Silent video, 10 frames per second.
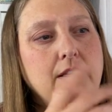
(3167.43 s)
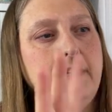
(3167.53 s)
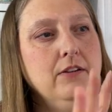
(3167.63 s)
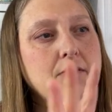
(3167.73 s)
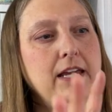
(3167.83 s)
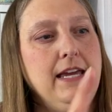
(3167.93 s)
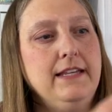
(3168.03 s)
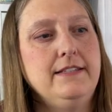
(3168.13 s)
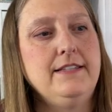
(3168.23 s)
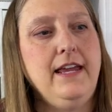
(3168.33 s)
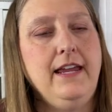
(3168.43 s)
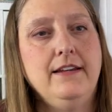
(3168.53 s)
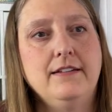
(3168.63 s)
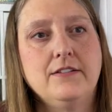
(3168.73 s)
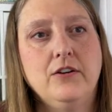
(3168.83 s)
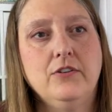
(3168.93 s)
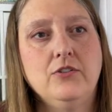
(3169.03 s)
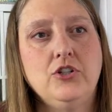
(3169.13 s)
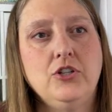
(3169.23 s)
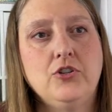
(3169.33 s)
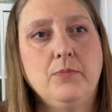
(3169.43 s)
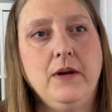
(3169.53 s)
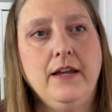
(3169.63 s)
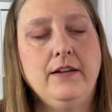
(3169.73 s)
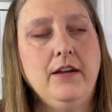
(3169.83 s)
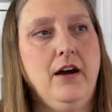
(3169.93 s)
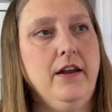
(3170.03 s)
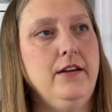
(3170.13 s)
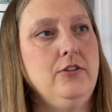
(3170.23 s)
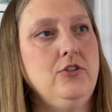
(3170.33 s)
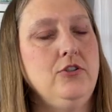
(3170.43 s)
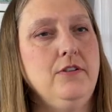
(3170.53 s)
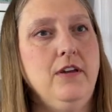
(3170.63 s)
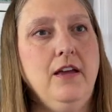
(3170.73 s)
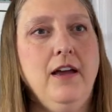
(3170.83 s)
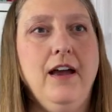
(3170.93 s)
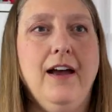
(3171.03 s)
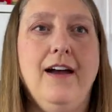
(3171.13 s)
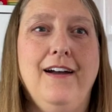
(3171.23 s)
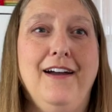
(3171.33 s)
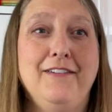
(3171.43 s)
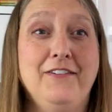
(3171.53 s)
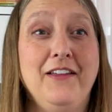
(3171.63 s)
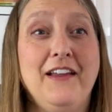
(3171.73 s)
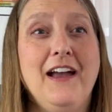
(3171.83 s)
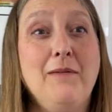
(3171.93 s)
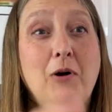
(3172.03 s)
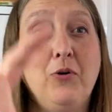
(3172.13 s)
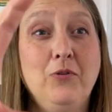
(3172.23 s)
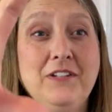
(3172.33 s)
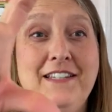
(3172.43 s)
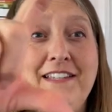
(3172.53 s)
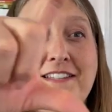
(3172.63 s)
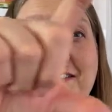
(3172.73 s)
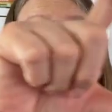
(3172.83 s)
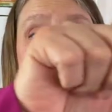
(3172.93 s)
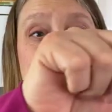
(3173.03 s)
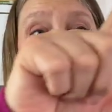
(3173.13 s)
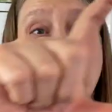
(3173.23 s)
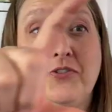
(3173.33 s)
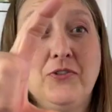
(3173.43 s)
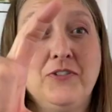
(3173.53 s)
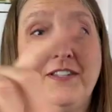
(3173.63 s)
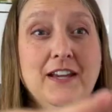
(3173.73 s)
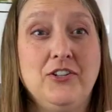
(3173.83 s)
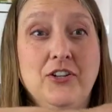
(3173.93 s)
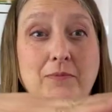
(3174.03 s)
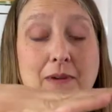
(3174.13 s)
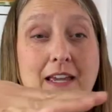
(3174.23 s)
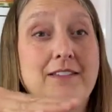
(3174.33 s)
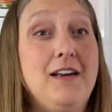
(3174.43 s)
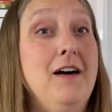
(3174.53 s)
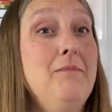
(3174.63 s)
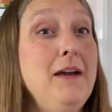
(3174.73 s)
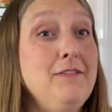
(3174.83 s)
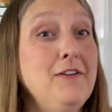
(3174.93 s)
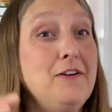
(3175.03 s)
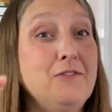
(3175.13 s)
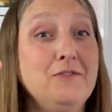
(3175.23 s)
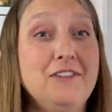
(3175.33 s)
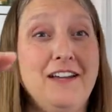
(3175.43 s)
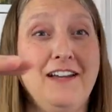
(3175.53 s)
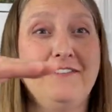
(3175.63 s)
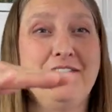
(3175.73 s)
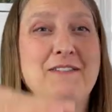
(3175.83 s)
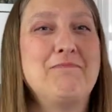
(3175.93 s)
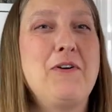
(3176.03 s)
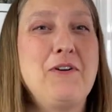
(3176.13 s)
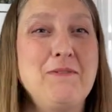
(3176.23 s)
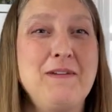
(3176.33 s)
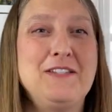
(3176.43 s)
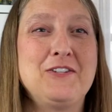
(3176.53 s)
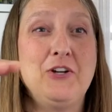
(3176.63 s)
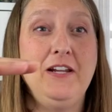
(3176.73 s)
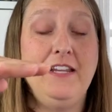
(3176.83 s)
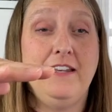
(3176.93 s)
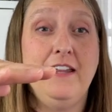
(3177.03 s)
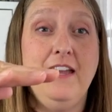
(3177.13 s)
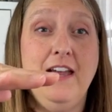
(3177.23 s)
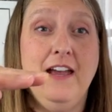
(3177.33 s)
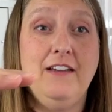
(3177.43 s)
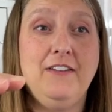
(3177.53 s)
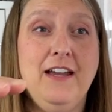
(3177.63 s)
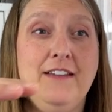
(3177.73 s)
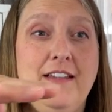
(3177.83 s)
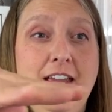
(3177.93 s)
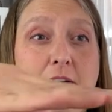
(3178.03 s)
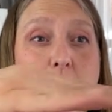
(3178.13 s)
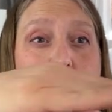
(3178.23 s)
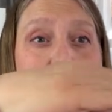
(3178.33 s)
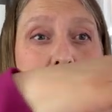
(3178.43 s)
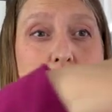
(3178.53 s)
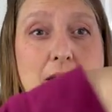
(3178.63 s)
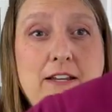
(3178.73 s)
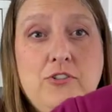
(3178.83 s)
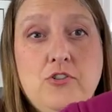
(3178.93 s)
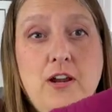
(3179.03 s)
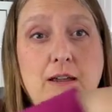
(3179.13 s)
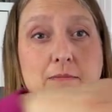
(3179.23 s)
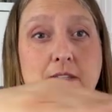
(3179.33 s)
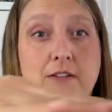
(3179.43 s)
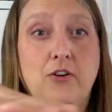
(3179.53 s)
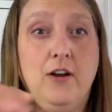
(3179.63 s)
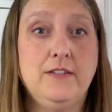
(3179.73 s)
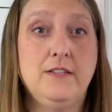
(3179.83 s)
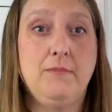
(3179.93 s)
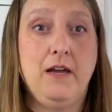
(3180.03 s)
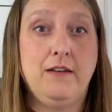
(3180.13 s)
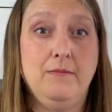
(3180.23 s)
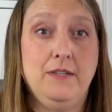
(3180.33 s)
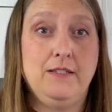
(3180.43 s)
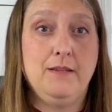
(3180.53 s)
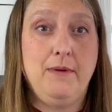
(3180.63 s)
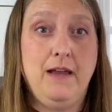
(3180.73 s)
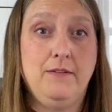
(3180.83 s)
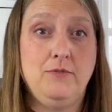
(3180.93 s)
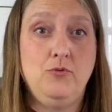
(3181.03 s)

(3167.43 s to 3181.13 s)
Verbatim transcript: little kits, and it's called Gingerbread Cottage. I feel like I'm holding this in just a certain section because on my phone I've broken my screen. I've got a bright white stripe that's across the bottom that's about